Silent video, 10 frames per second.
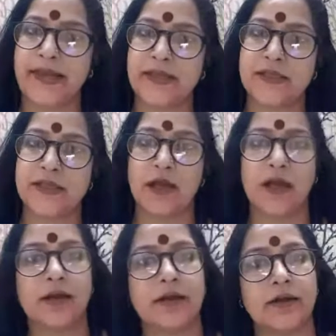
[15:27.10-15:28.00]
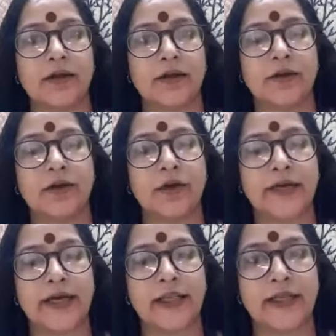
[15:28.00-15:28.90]
pace and
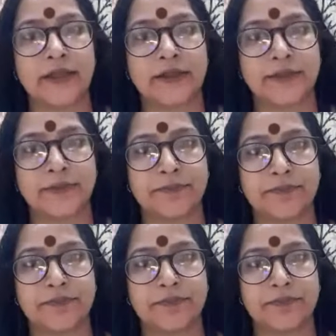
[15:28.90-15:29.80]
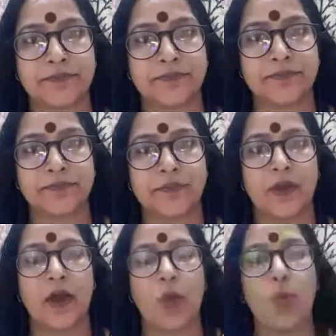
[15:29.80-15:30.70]
not at the other?
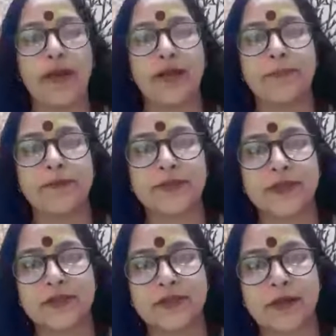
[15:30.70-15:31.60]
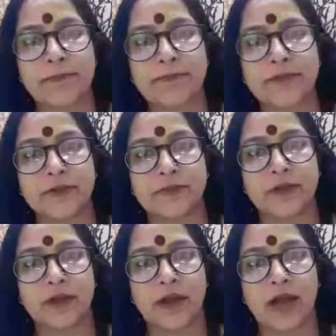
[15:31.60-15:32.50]
Why a person is
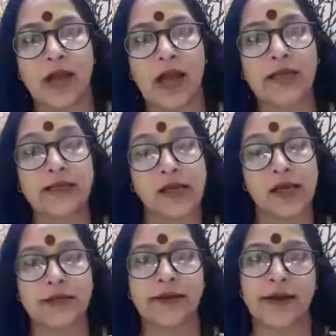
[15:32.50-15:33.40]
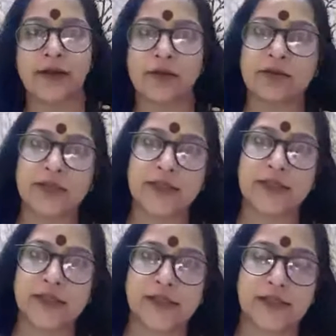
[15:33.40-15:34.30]
comfortable at other and not
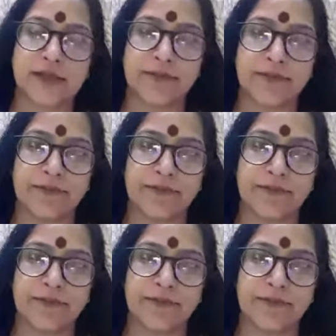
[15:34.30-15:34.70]
at this?